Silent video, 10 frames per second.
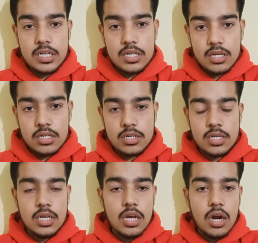turn
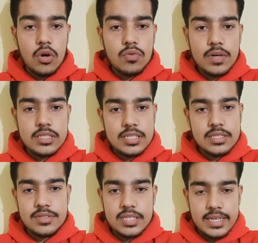outwards, then
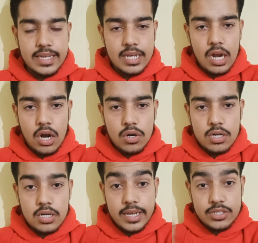we say
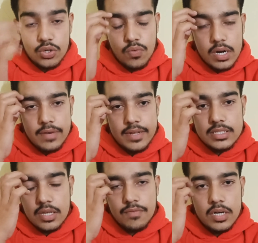extrovert. When
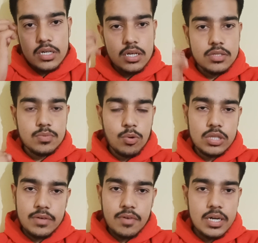someone turns both
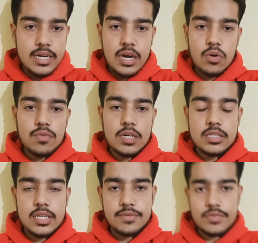inward and outward,
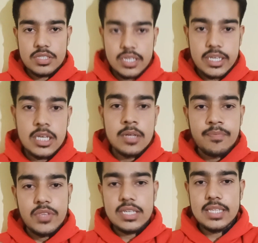then we say
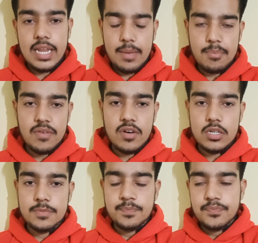he is an ambivert.